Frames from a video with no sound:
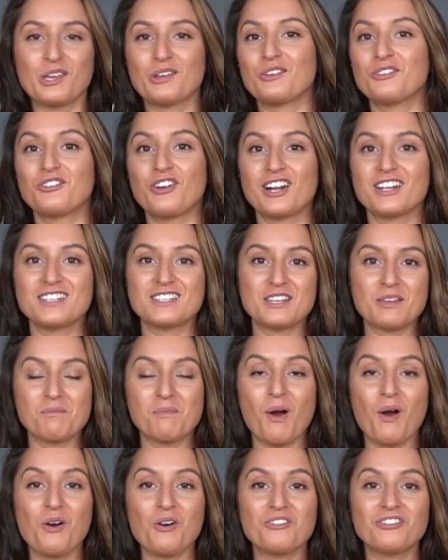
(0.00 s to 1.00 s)
and friends come
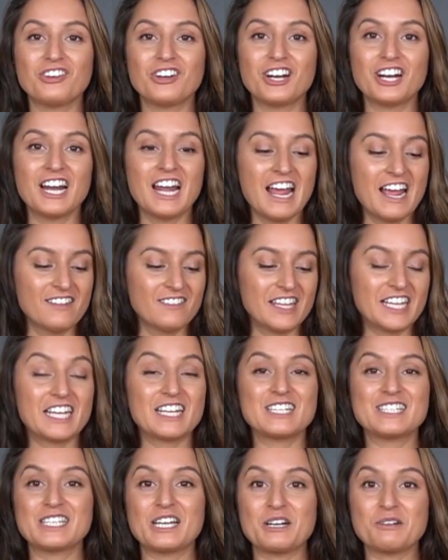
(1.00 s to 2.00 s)
over. They
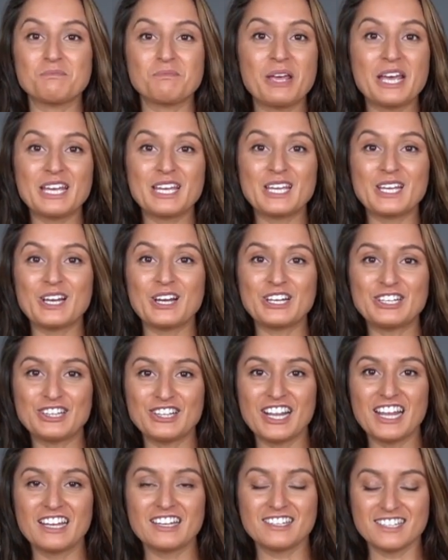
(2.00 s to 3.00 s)
can start picking on
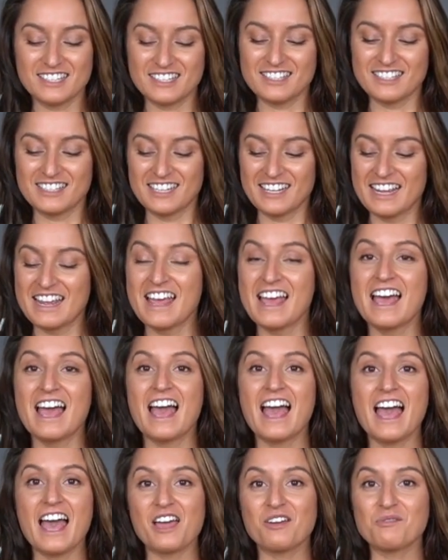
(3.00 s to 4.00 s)

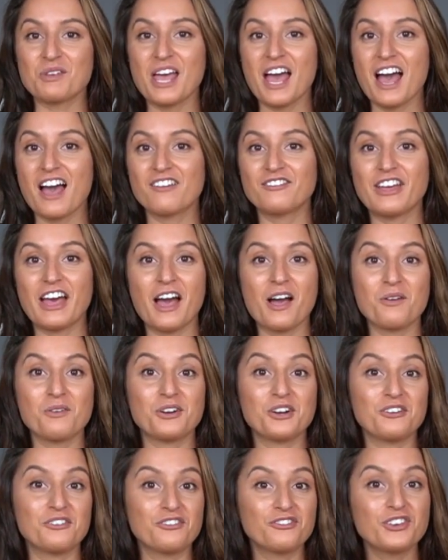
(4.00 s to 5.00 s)
this. And we have
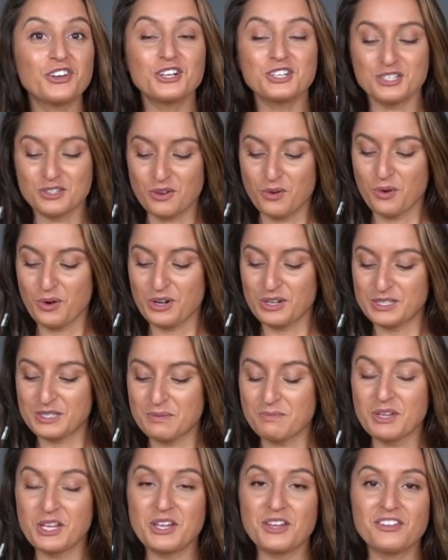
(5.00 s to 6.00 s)
our first course
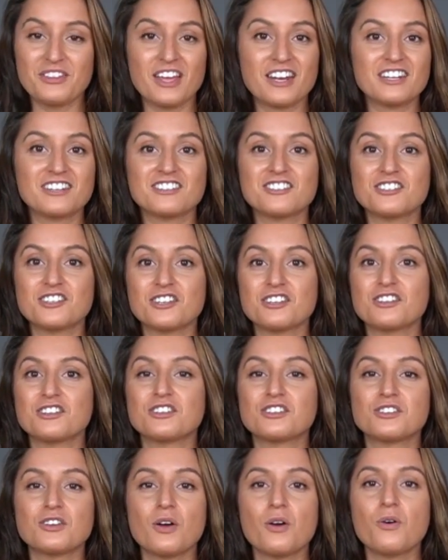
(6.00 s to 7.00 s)
meal that is
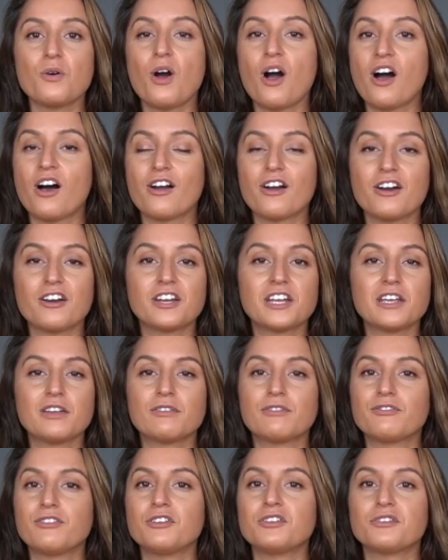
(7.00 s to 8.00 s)
just so
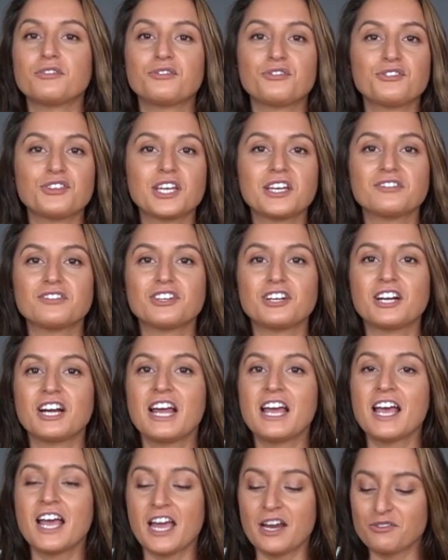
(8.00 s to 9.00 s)
hearty, full of flavor,
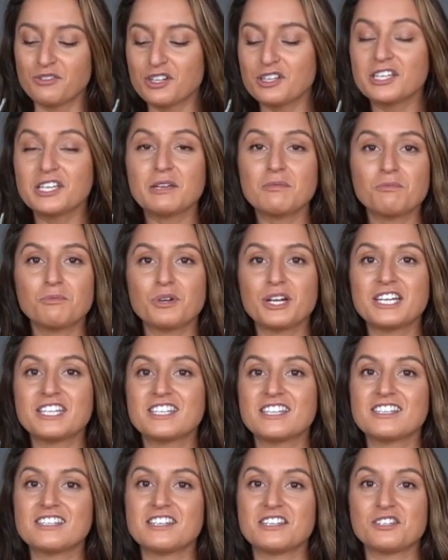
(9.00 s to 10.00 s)
and really
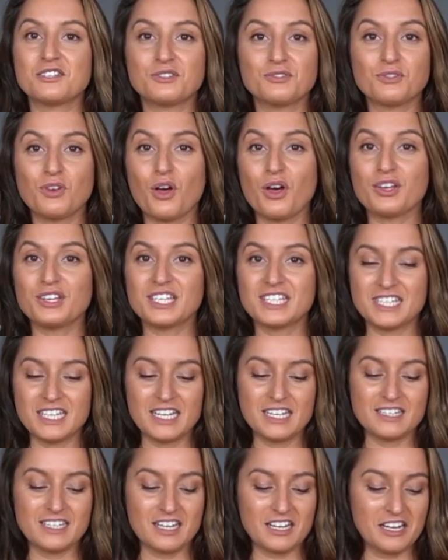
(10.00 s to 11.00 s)
embraces this fall
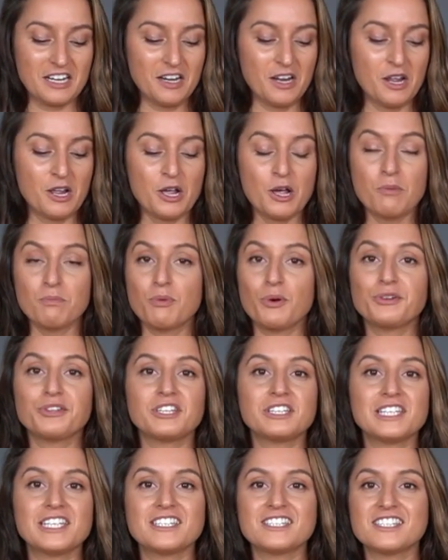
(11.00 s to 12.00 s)
season. Both
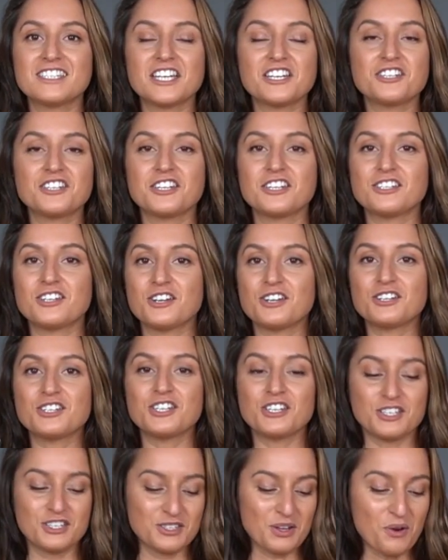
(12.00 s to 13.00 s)
of these dishes are
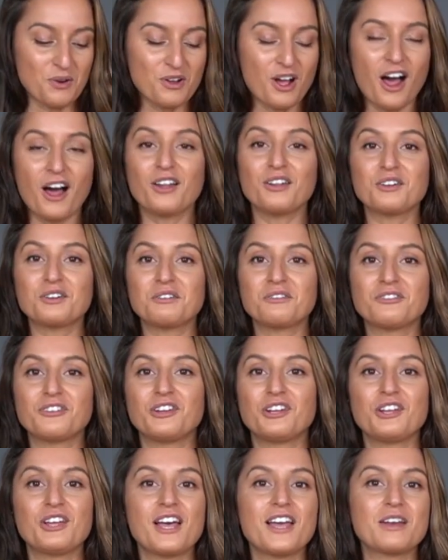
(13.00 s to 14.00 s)
just so
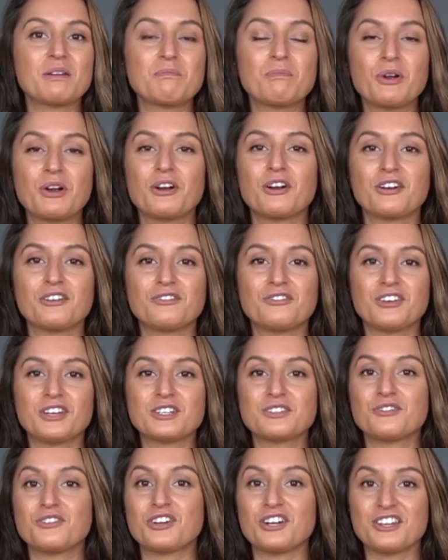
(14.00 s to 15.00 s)
colorful and
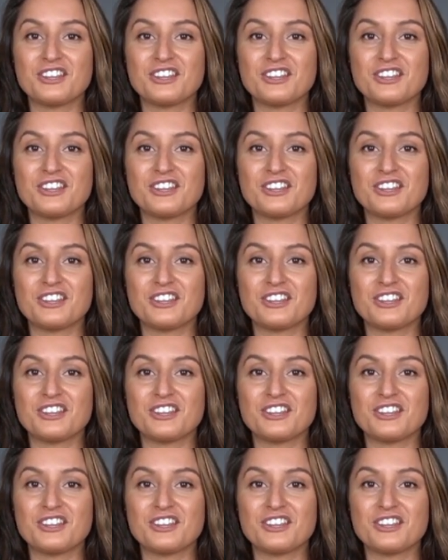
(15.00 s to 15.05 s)
perfect for a